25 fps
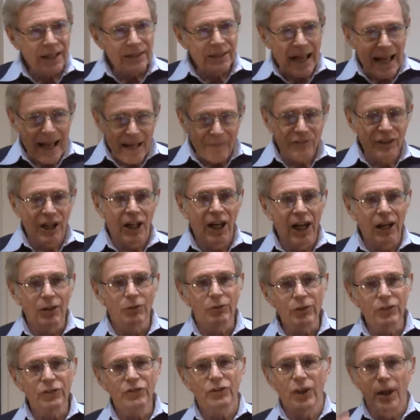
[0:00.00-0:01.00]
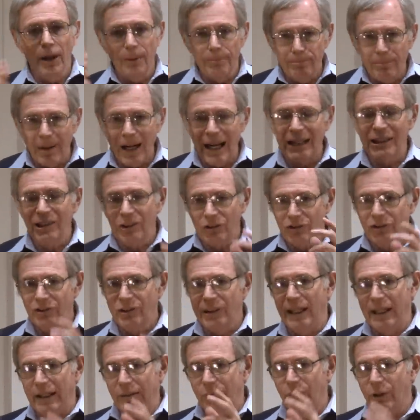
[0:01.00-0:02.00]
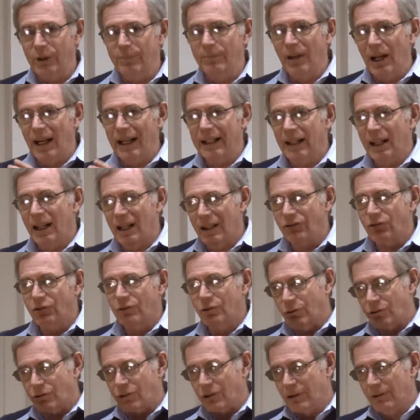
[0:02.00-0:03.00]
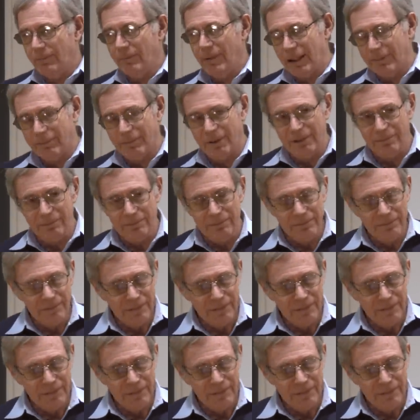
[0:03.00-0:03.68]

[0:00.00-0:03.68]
have Congress abolish slavery by constitutional amendment.